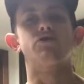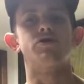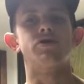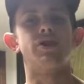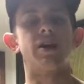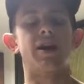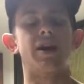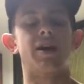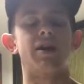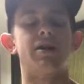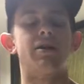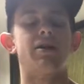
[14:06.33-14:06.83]
or
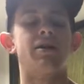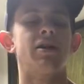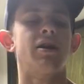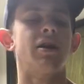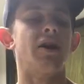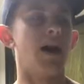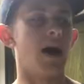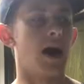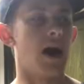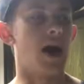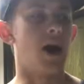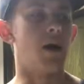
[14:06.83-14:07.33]

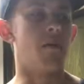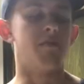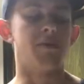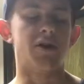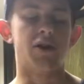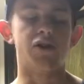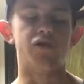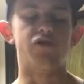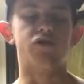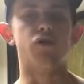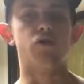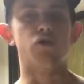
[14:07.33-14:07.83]
2nd,
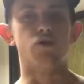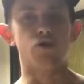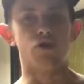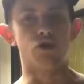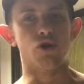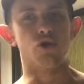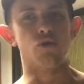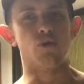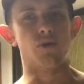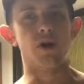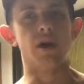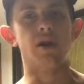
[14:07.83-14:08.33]
because
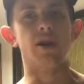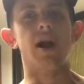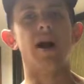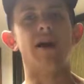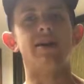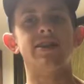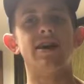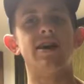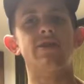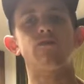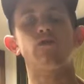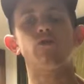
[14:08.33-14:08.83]
you'll
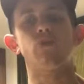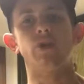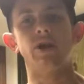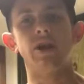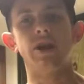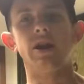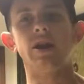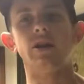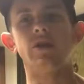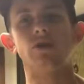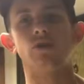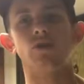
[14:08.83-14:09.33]
realize after
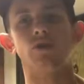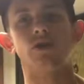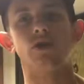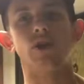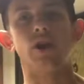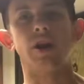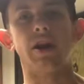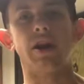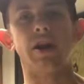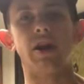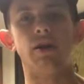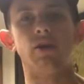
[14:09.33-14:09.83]
we
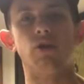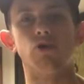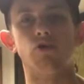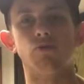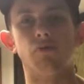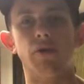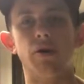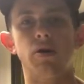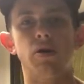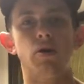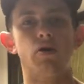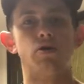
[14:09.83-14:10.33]
start eating those
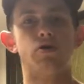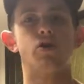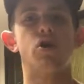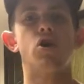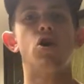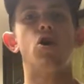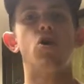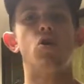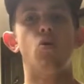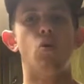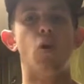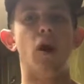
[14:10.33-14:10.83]
meals
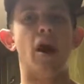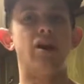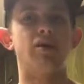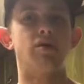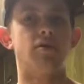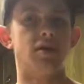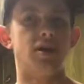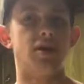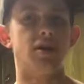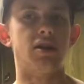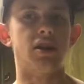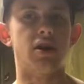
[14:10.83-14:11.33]
why you
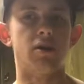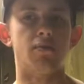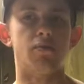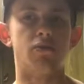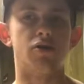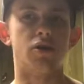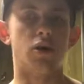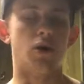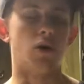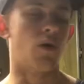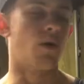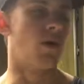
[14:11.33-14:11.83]
need them.
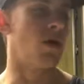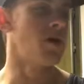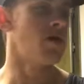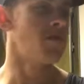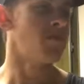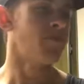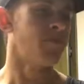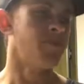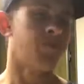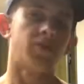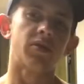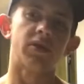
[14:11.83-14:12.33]
So
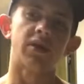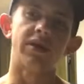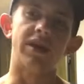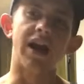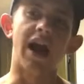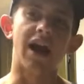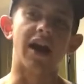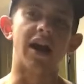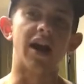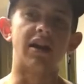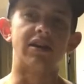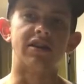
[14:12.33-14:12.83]

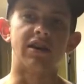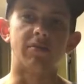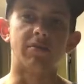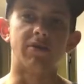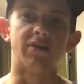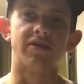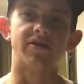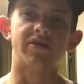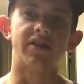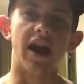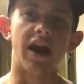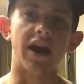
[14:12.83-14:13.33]
yeah, guys, I'm
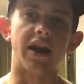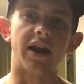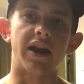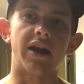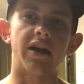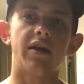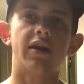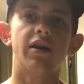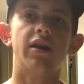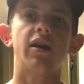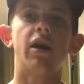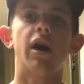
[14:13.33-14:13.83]

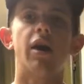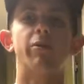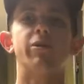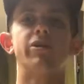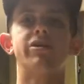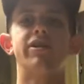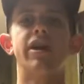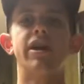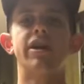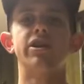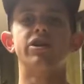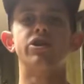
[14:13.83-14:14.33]
excited. I'm
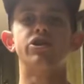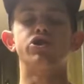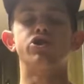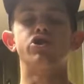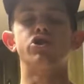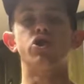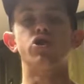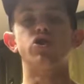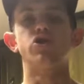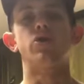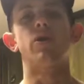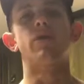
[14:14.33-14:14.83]
excited to
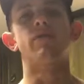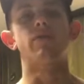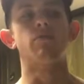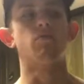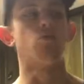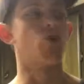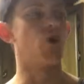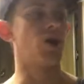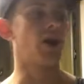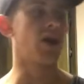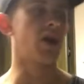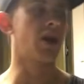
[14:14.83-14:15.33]
show you every
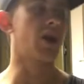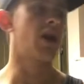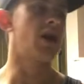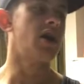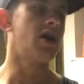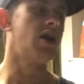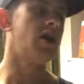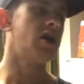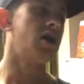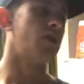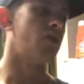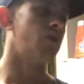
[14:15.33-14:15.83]
morning
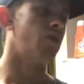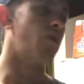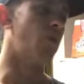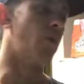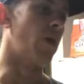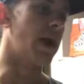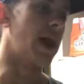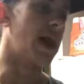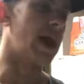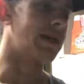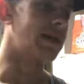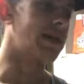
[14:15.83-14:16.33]

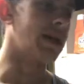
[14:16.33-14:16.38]
when I